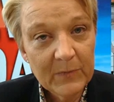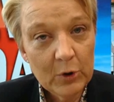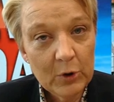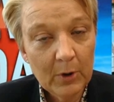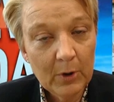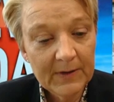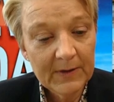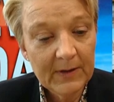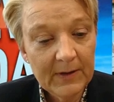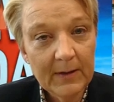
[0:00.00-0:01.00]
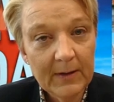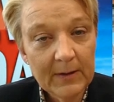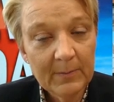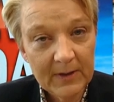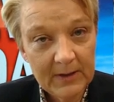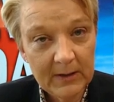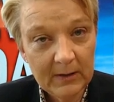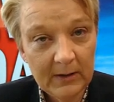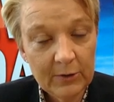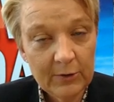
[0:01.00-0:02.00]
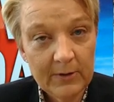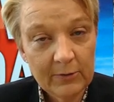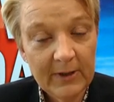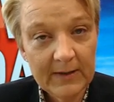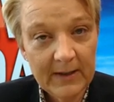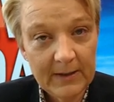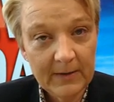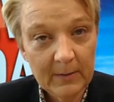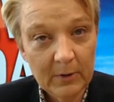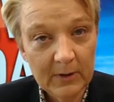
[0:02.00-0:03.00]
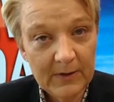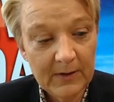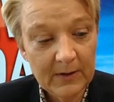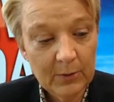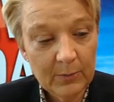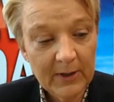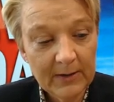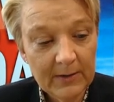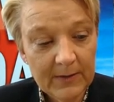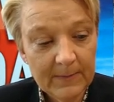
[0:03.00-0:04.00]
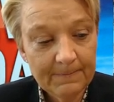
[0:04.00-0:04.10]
to policy and particularly translating that policy into practice.